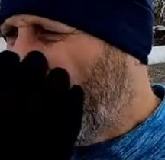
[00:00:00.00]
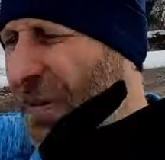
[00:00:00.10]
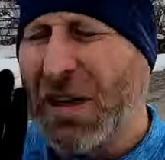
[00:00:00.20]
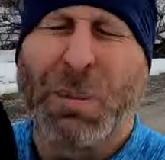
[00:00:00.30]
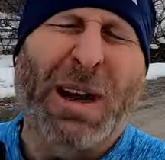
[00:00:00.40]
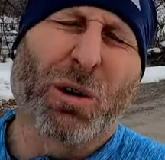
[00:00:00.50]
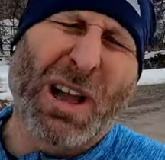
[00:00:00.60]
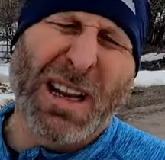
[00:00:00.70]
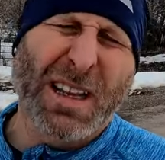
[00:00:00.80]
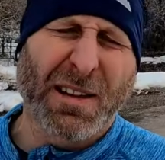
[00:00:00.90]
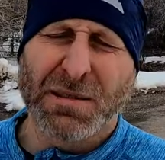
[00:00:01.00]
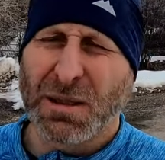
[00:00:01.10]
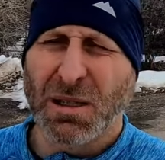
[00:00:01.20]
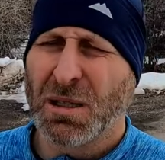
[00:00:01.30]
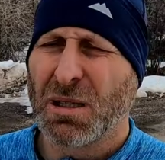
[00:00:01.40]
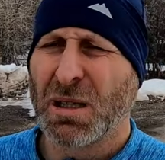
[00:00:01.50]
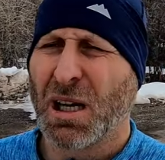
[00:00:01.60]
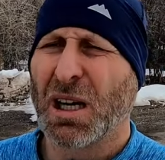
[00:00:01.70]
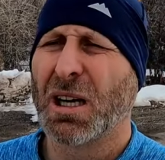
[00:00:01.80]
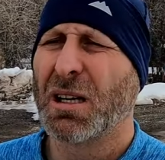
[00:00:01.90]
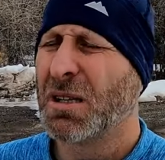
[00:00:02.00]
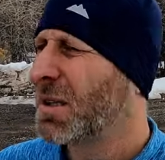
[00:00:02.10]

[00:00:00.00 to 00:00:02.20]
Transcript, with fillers: affect my grade it gives me. I'm